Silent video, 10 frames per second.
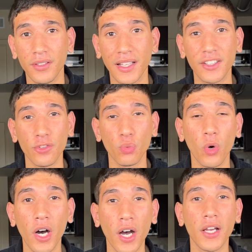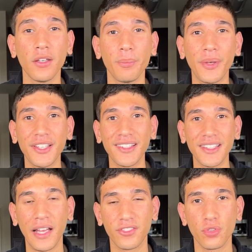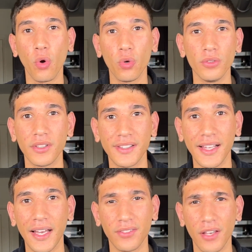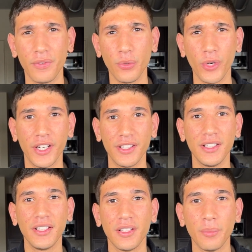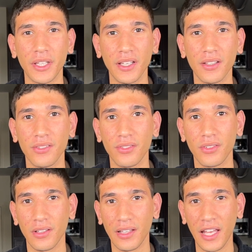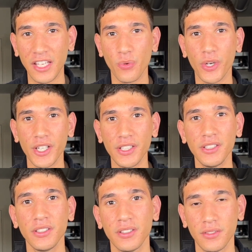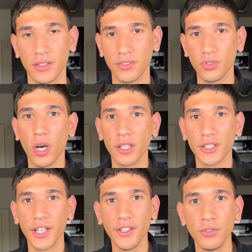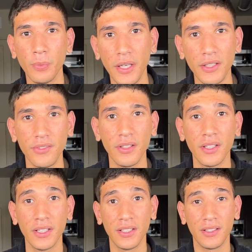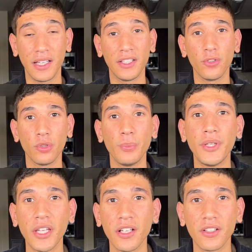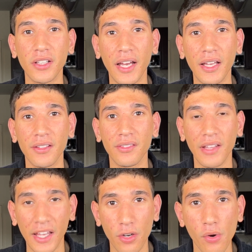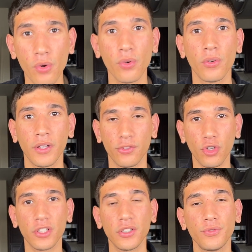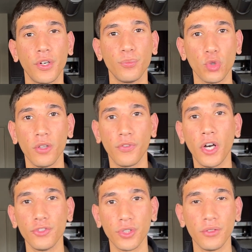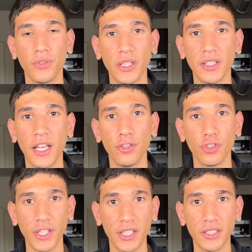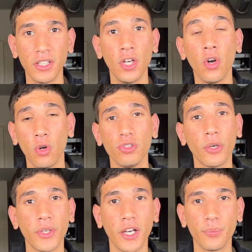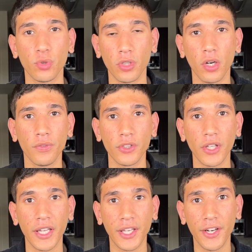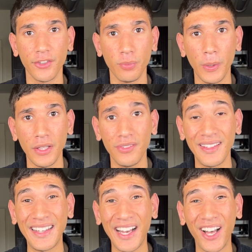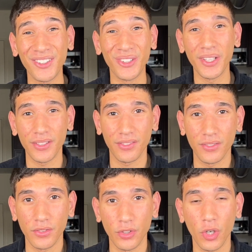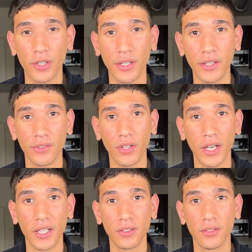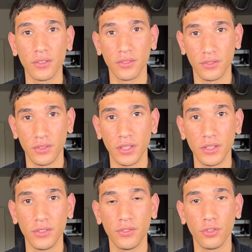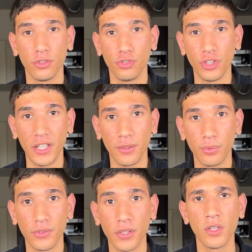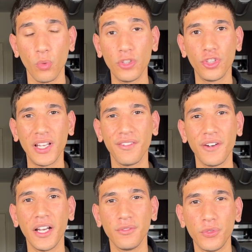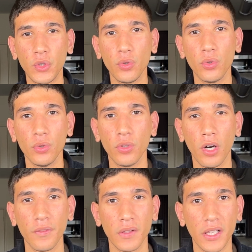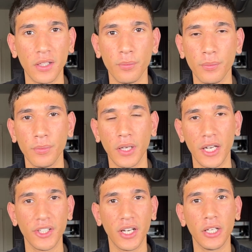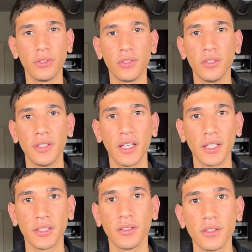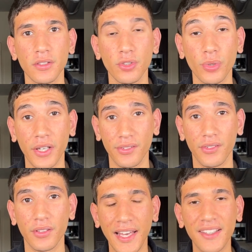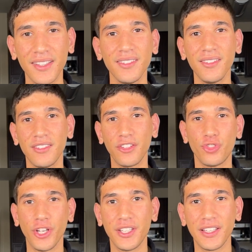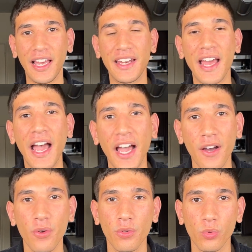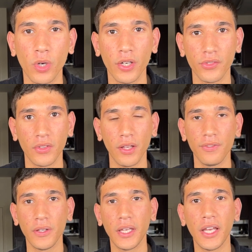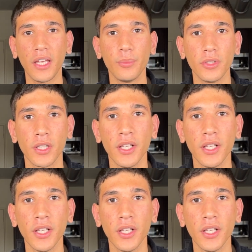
That is why mainly it's called class everywhere because anywhere there's no other airspace, then you will be in class echo starting from 1200 feet AGL all the way up to the overlying airspace unless you're inside these shapes which you're gonna find few of them around the US. And this is the trick and how was the FAA able